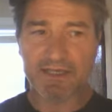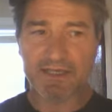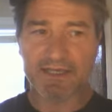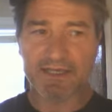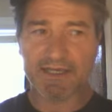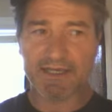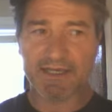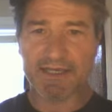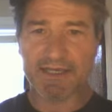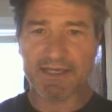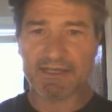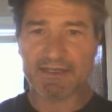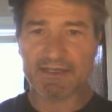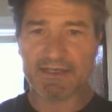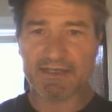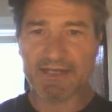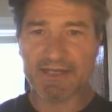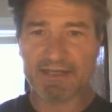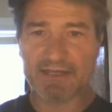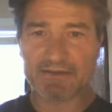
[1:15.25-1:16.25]
and
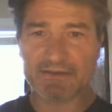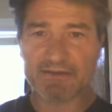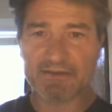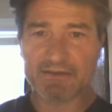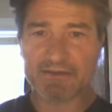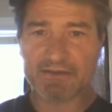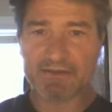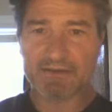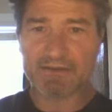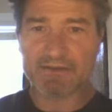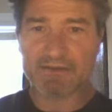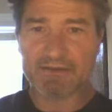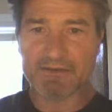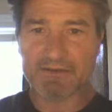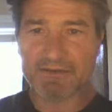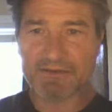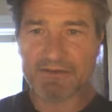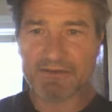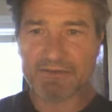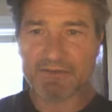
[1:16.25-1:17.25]
that
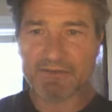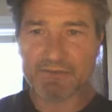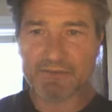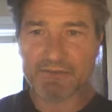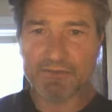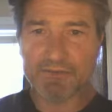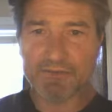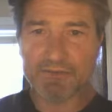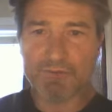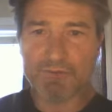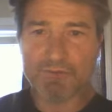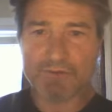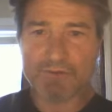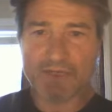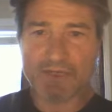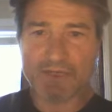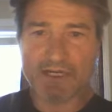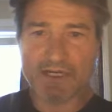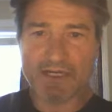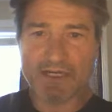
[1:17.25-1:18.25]
through
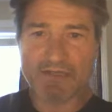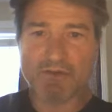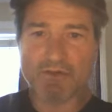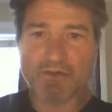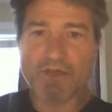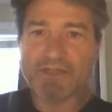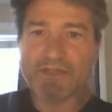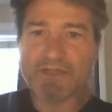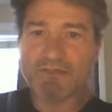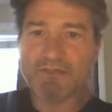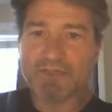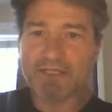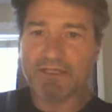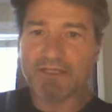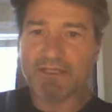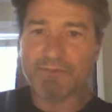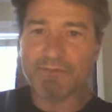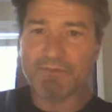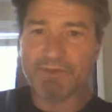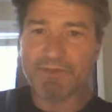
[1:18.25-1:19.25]
a uh, quantum
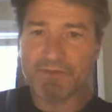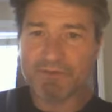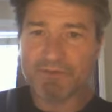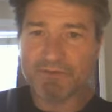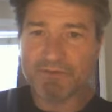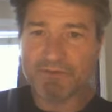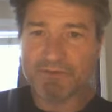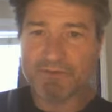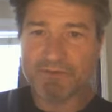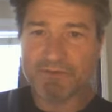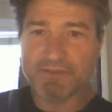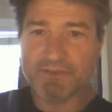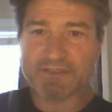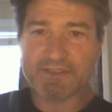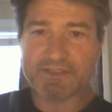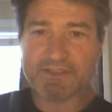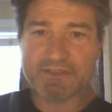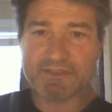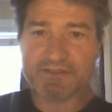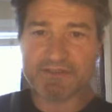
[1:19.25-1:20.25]
leap, which
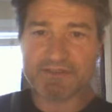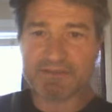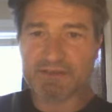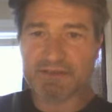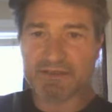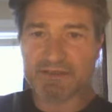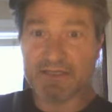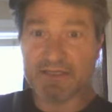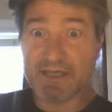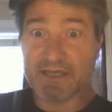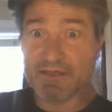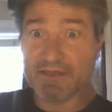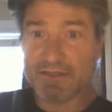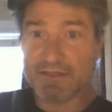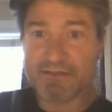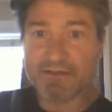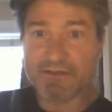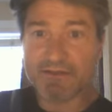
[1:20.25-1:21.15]
is nothing,